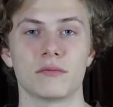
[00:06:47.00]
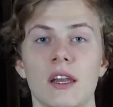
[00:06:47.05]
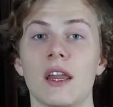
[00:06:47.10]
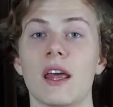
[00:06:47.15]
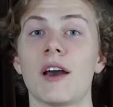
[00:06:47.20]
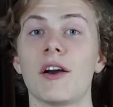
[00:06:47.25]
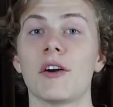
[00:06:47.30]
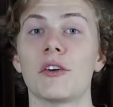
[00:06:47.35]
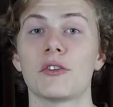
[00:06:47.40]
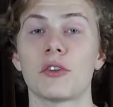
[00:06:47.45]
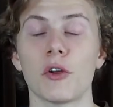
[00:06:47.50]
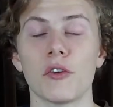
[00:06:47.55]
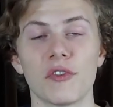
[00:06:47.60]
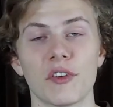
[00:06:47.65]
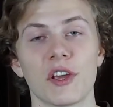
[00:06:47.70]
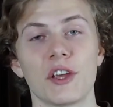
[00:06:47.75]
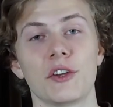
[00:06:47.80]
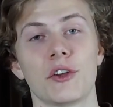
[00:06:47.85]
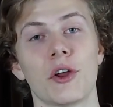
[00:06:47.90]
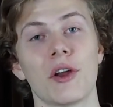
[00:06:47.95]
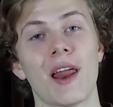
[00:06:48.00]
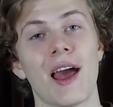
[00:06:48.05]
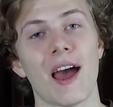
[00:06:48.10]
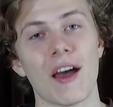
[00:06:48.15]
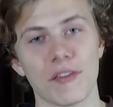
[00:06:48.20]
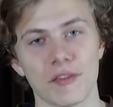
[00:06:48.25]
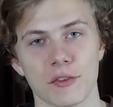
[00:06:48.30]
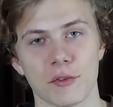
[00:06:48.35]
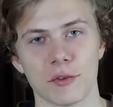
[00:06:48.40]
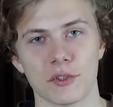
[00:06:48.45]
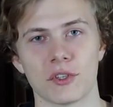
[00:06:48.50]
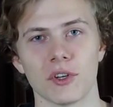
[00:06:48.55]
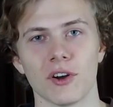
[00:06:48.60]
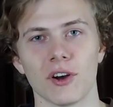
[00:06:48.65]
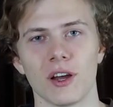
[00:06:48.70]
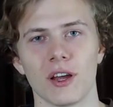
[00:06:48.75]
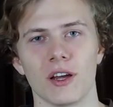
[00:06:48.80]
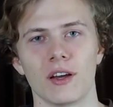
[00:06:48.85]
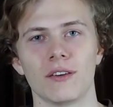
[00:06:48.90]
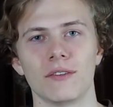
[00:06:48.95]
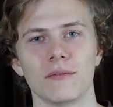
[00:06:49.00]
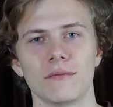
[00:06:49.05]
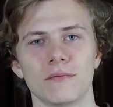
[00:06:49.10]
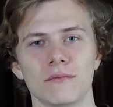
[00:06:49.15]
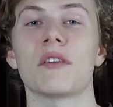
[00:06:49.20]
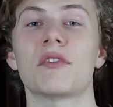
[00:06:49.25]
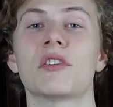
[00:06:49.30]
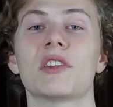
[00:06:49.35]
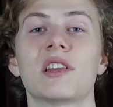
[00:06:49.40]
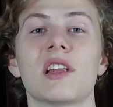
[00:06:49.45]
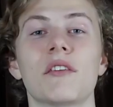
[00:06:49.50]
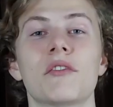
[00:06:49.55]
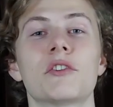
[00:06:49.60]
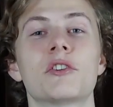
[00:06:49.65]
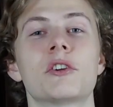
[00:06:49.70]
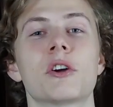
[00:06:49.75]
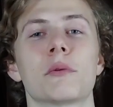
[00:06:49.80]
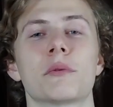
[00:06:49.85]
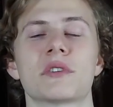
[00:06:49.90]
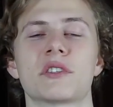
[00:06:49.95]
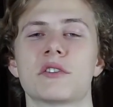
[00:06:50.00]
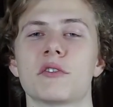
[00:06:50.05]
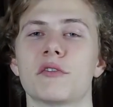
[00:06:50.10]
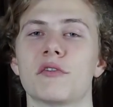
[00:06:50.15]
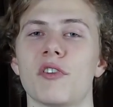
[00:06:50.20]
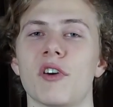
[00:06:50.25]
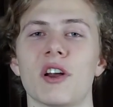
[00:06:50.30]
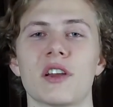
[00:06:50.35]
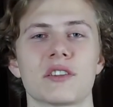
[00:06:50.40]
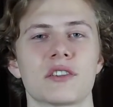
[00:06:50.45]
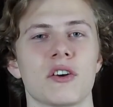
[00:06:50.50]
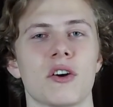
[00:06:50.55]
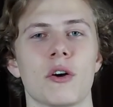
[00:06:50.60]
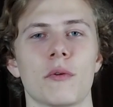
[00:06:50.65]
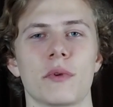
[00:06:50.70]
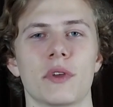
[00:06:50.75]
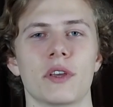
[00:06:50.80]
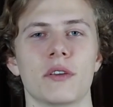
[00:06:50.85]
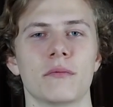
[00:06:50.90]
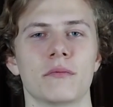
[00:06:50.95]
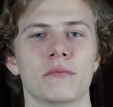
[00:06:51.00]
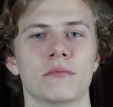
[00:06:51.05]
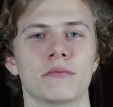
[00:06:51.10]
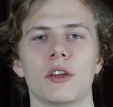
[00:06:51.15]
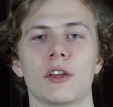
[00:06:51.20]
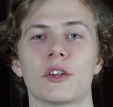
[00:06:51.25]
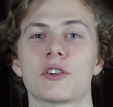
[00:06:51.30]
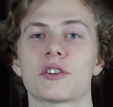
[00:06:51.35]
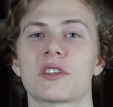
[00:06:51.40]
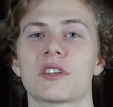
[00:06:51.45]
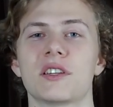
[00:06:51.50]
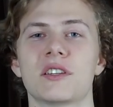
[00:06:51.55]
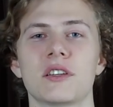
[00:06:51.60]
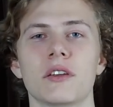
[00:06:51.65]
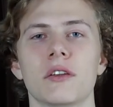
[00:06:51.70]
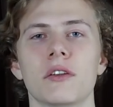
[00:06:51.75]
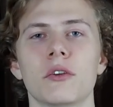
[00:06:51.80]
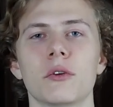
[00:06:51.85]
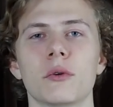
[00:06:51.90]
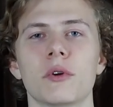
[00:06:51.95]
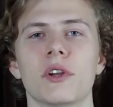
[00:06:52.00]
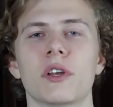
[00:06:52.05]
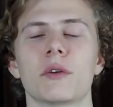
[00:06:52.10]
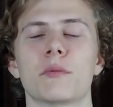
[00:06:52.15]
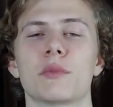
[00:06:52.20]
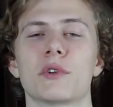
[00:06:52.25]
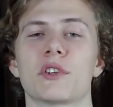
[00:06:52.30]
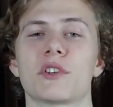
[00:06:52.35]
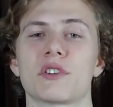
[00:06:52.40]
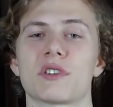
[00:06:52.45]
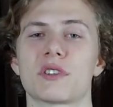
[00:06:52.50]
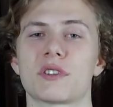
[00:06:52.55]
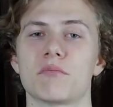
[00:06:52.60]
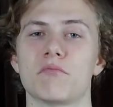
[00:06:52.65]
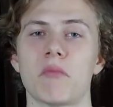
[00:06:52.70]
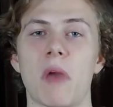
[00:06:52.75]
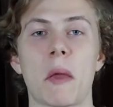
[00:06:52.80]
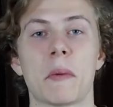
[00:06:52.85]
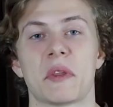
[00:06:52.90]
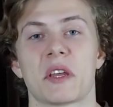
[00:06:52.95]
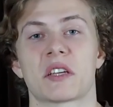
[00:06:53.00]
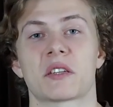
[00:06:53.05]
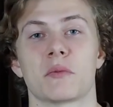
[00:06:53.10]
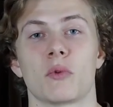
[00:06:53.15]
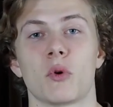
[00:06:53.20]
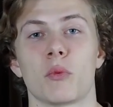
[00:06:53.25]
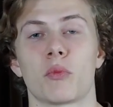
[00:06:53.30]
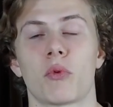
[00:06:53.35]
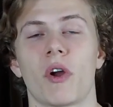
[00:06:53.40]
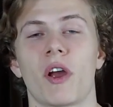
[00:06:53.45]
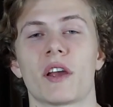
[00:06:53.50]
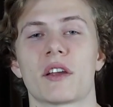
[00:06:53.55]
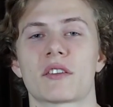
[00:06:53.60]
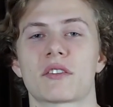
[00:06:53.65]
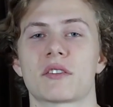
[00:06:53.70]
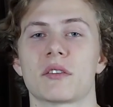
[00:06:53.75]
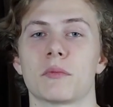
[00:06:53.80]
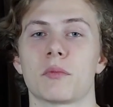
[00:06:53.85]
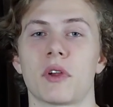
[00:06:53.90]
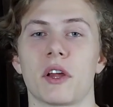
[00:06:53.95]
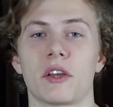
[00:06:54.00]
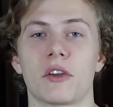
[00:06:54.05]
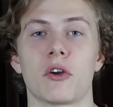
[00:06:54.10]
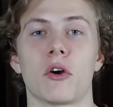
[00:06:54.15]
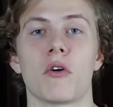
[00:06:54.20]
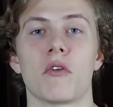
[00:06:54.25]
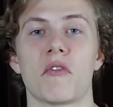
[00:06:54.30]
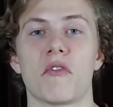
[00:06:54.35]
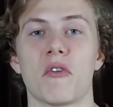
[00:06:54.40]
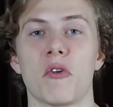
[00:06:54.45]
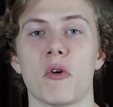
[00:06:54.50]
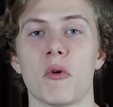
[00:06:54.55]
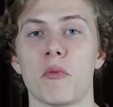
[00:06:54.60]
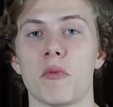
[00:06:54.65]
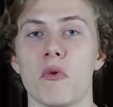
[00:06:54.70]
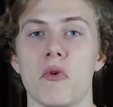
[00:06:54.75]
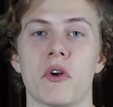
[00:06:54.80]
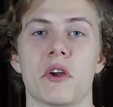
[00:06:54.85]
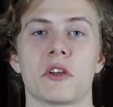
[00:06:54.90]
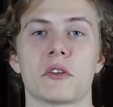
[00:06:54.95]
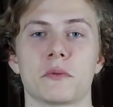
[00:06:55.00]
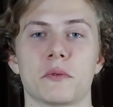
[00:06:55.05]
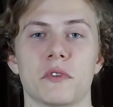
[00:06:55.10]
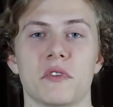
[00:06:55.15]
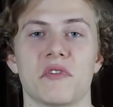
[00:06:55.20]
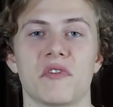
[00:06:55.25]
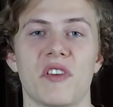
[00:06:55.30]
Now, don't forget you don't have to retire. If you love your job and still find it as a hobby, you you just continue doing it, but just maybe take some more breaks to play golf or board games with your